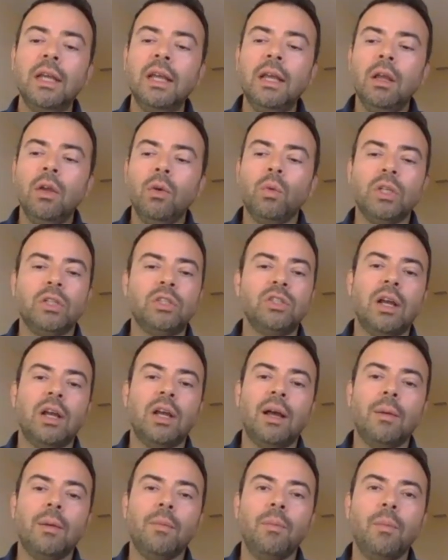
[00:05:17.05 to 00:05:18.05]
which
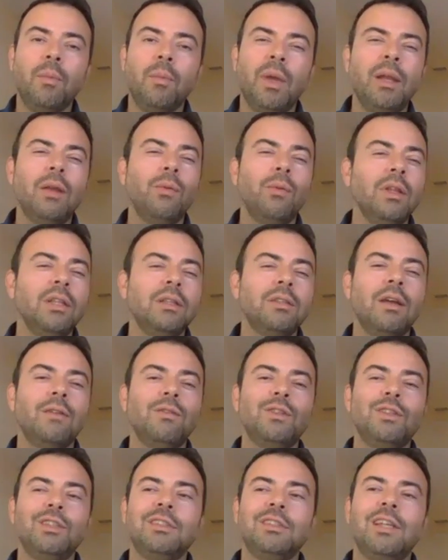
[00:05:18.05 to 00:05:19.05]
made it really
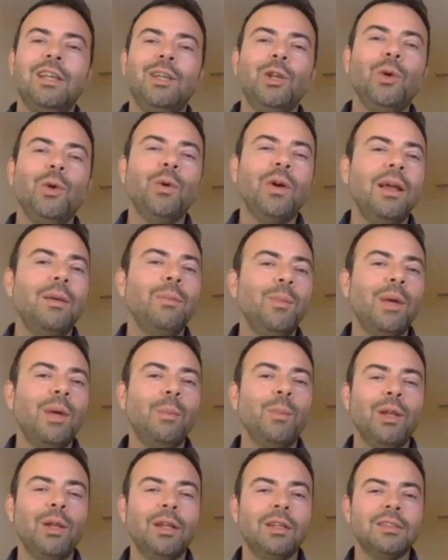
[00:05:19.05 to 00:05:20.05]
tough to say, you know what, I'm
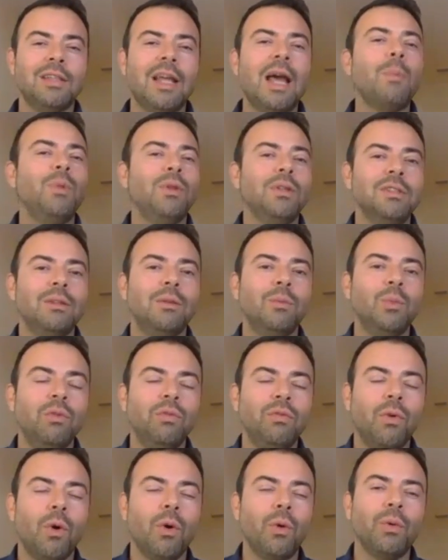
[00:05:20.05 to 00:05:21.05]
going to stop this and move
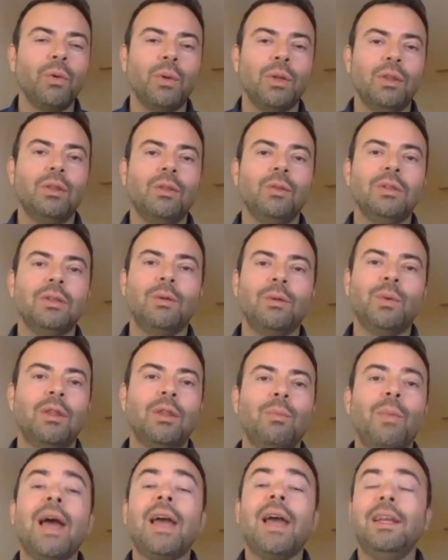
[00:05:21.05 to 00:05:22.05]
forward
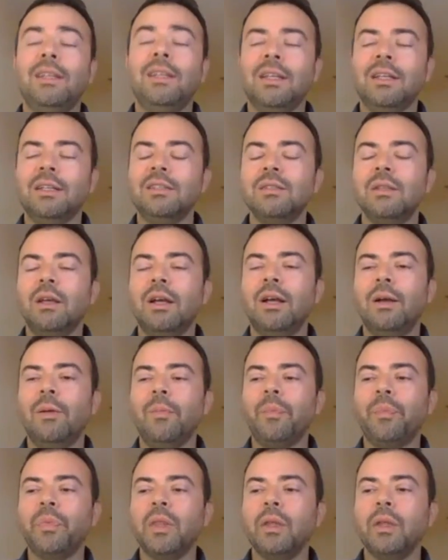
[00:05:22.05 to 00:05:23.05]
with my ideas,
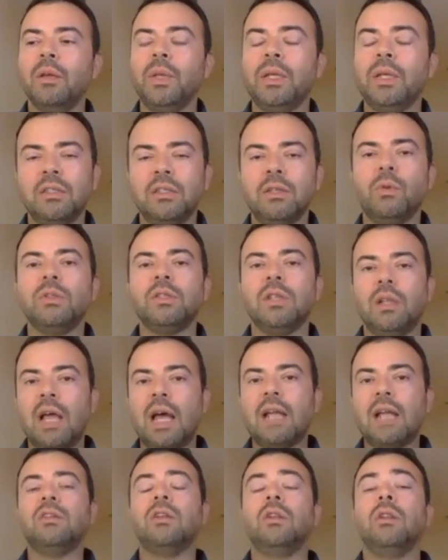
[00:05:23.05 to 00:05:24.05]
because there was a
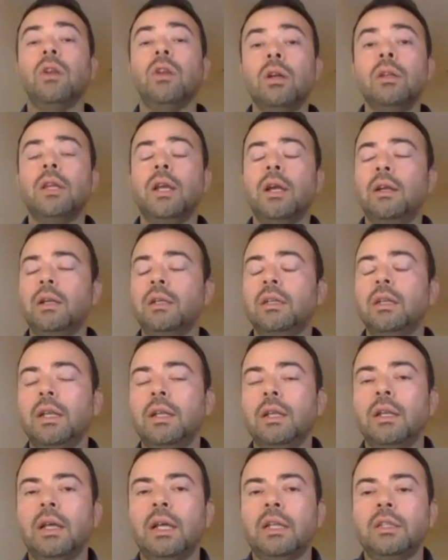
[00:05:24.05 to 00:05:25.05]
lot to learn there.
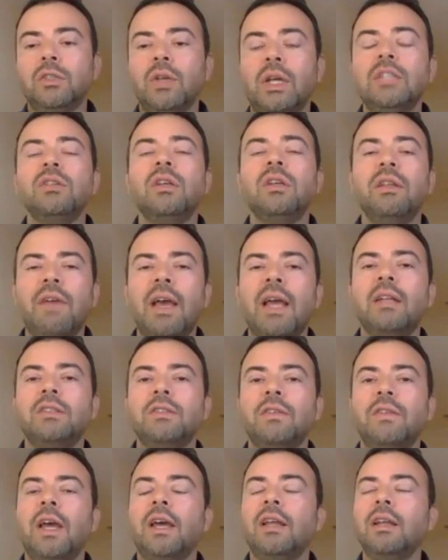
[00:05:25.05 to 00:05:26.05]
And so I took advantage
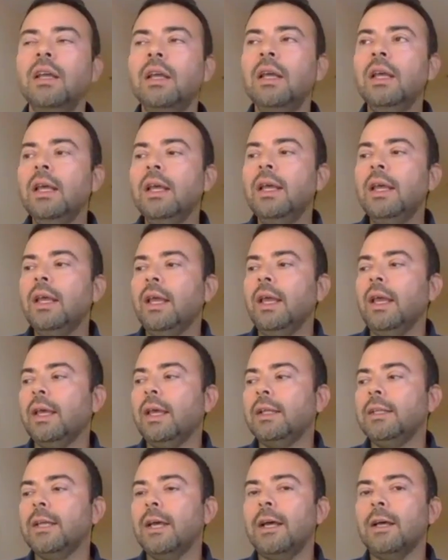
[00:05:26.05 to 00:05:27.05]
of that.
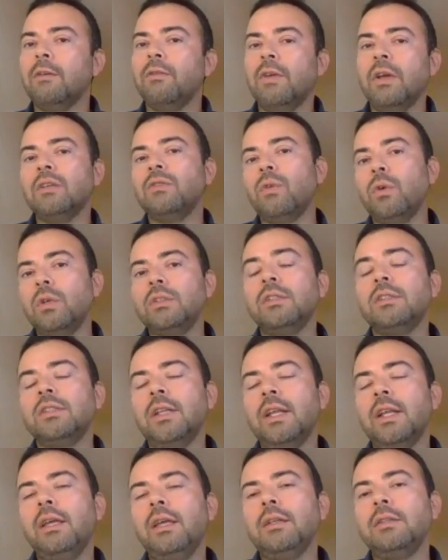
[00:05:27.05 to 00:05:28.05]
And fast forward to
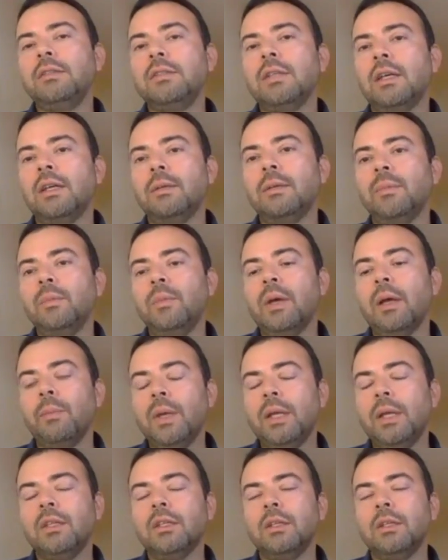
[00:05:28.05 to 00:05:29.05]
today, I
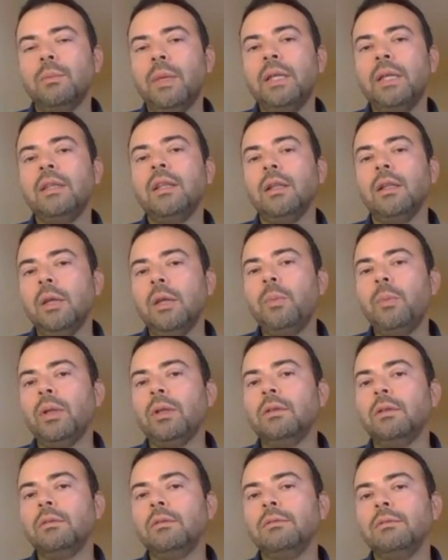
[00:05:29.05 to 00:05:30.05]
made the leap
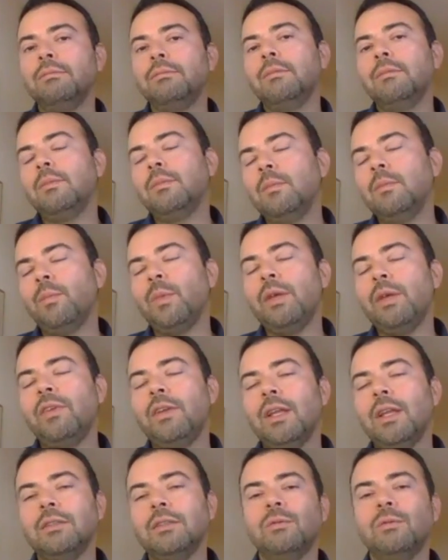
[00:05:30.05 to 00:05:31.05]
and
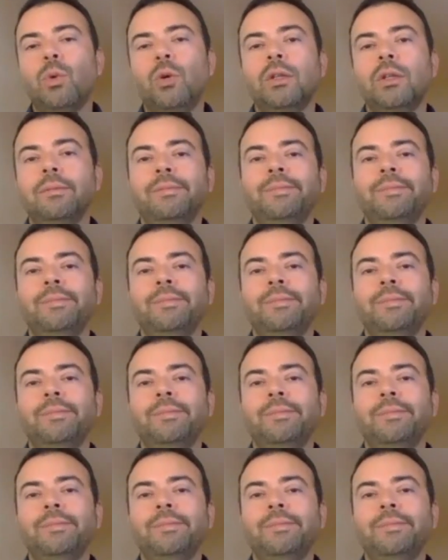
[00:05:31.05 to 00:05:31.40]
MavenNext is born.